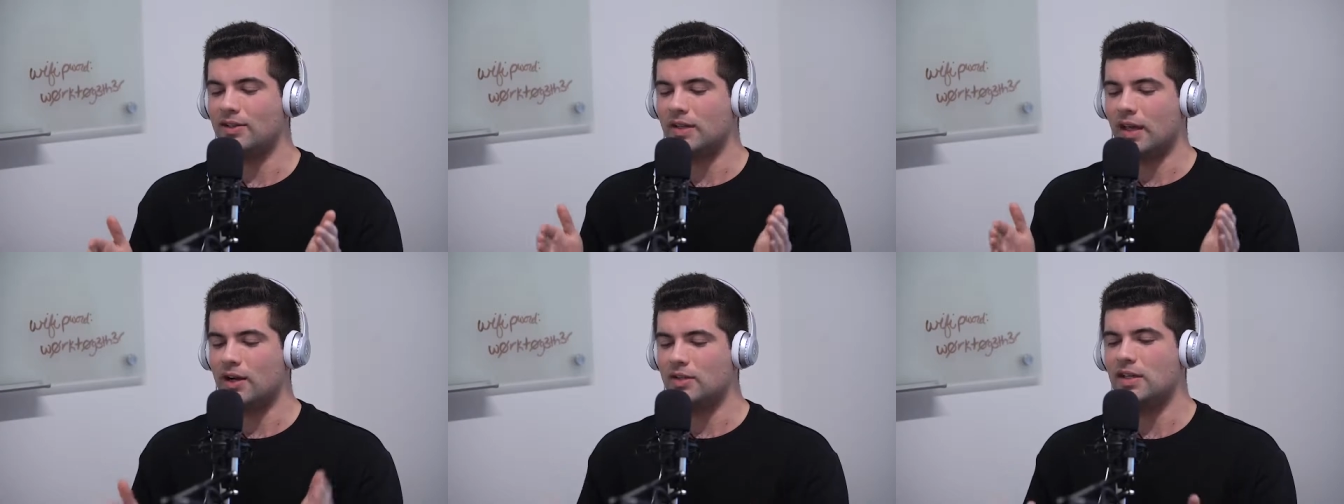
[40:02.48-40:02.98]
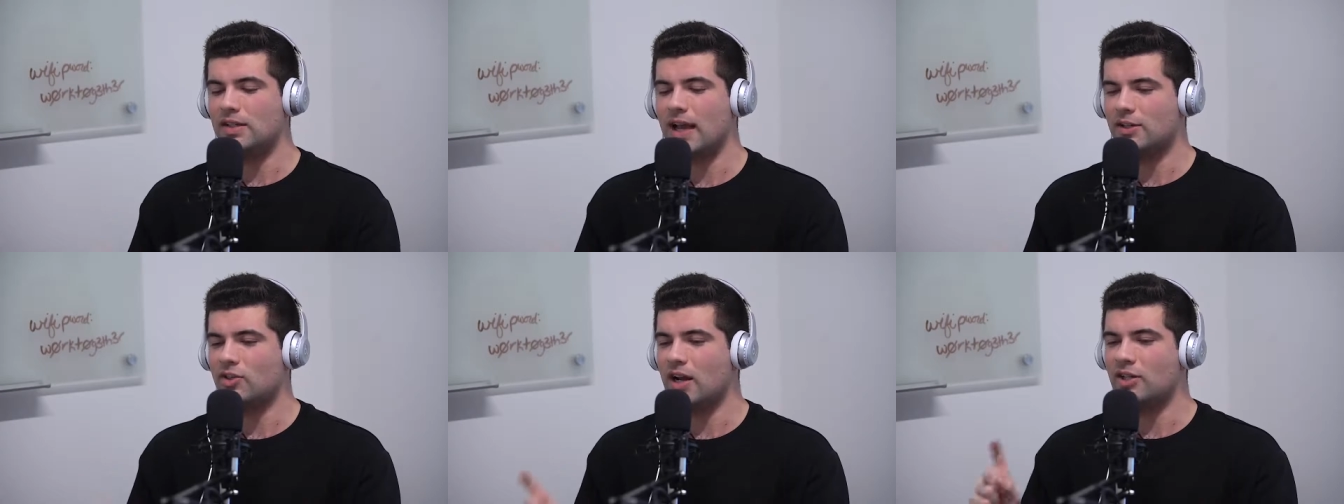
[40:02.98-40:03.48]
I was like, here's the
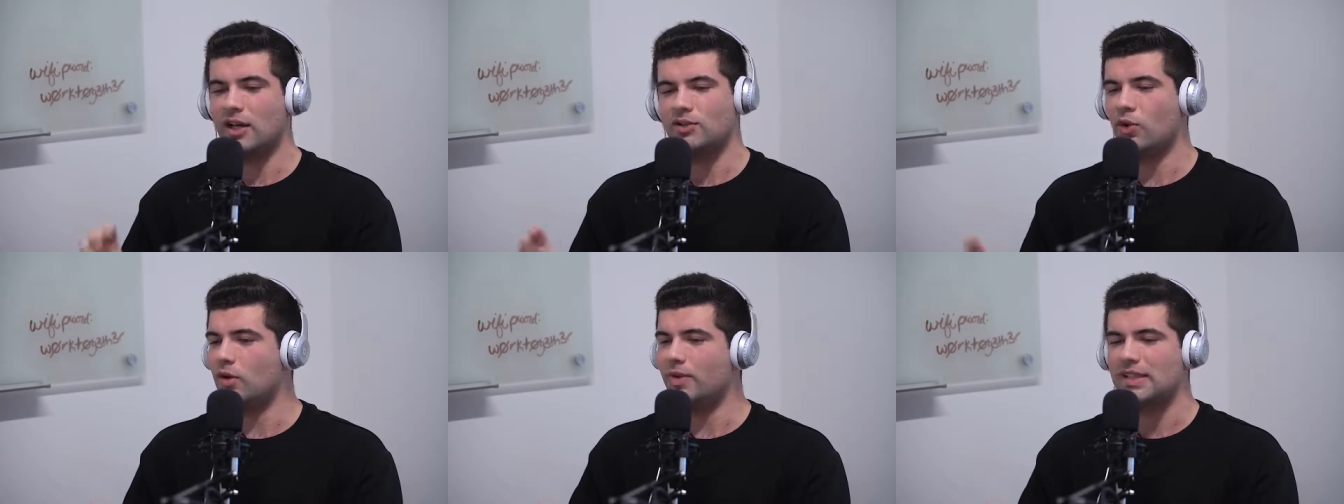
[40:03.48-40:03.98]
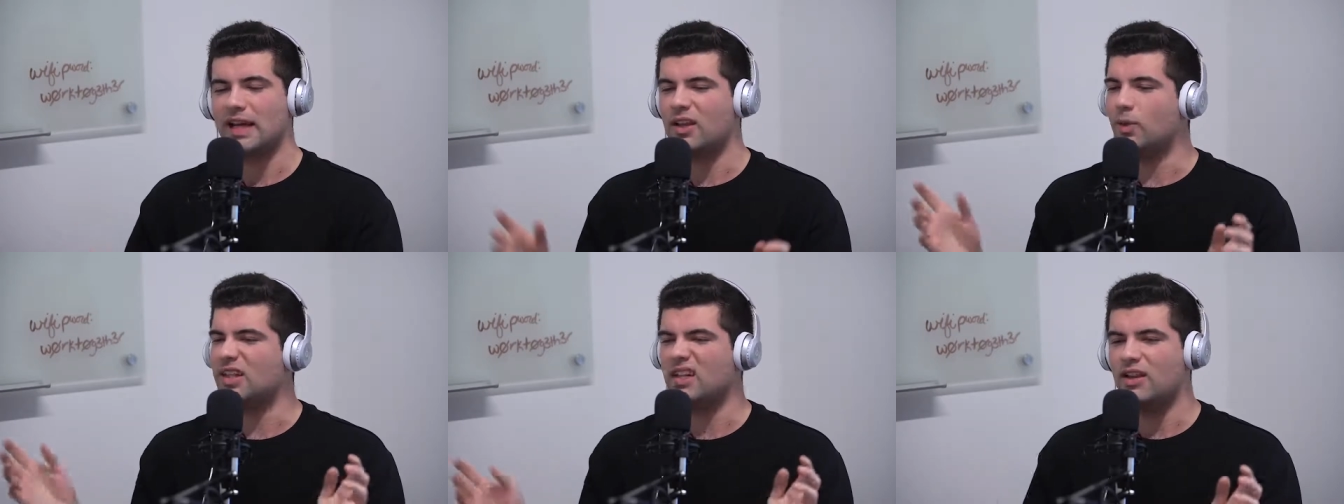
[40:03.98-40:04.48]
exact strategy. I told him
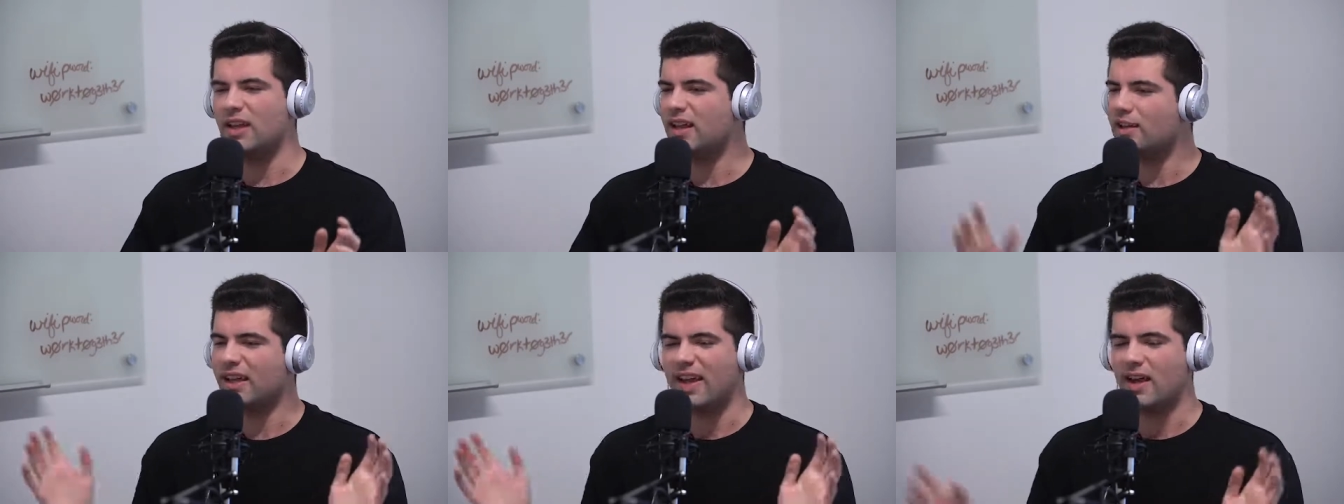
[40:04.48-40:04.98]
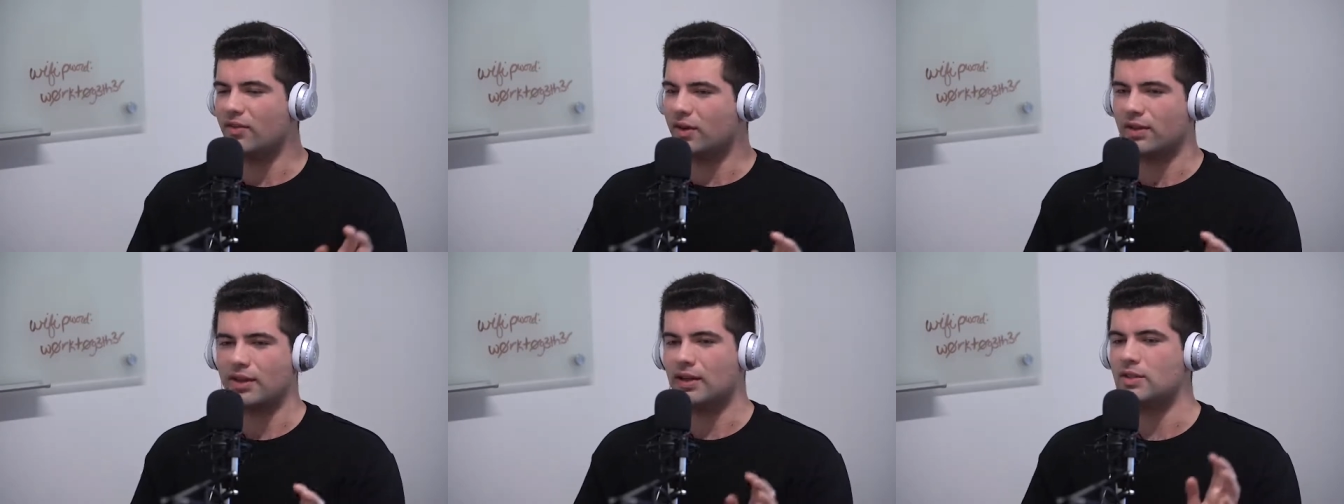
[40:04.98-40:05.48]
exactly what to click, like
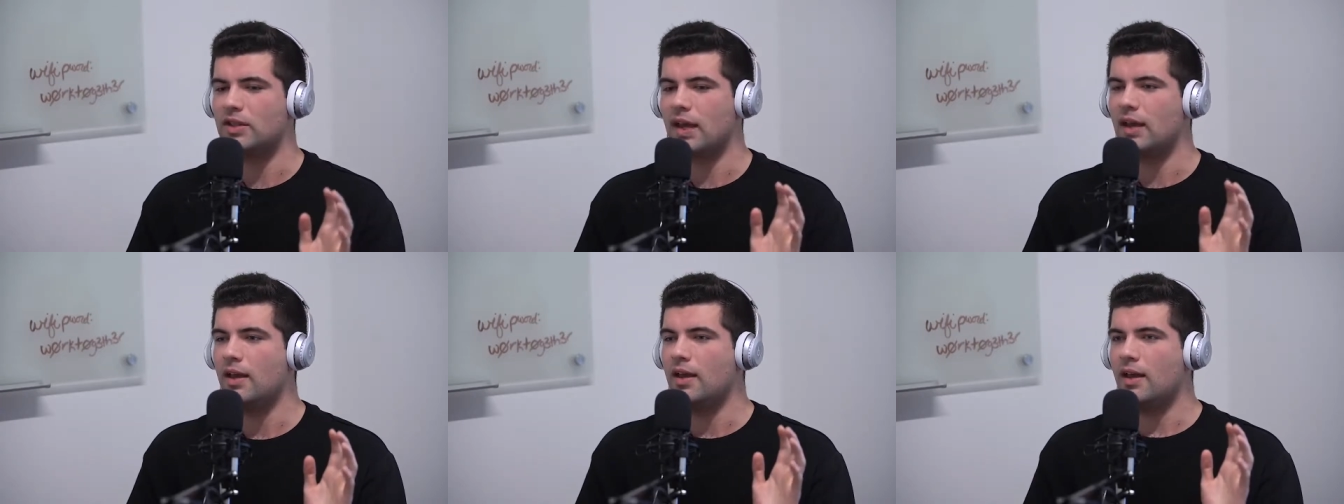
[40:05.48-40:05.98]
everything, and I was like,